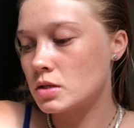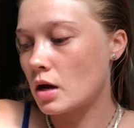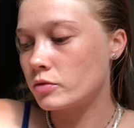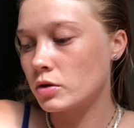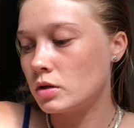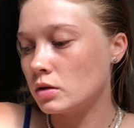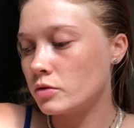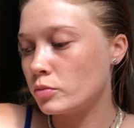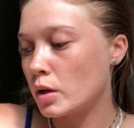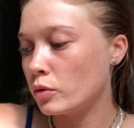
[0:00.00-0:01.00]
after he
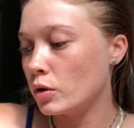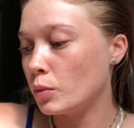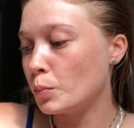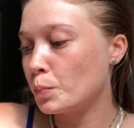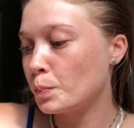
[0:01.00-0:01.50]
left my room.